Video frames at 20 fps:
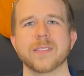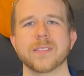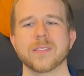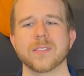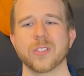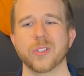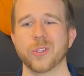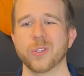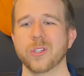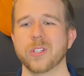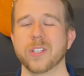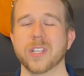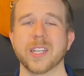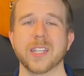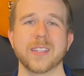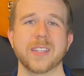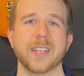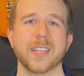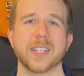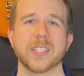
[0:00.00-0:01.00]
So you're looking
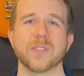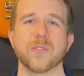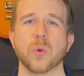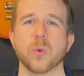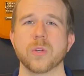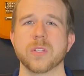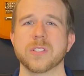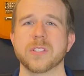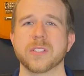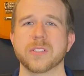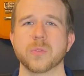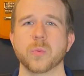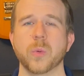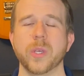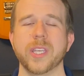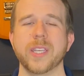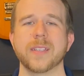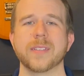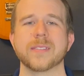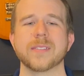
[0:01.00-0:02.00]
at the next 4 to 6
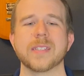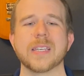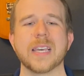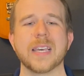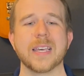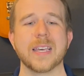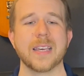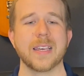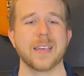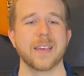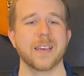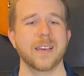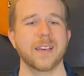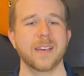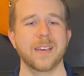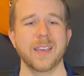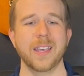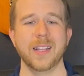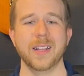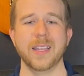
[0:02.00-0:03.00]
weeks,
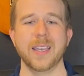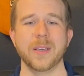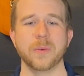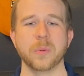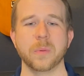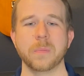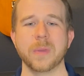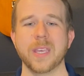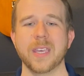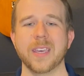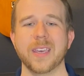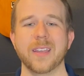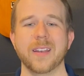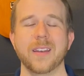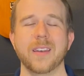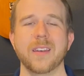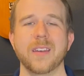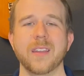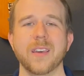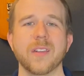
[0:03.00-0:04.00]
and that would be
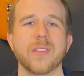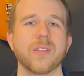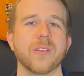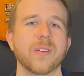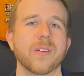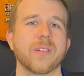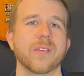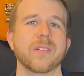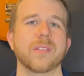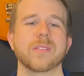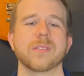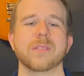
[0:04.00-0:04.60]
another.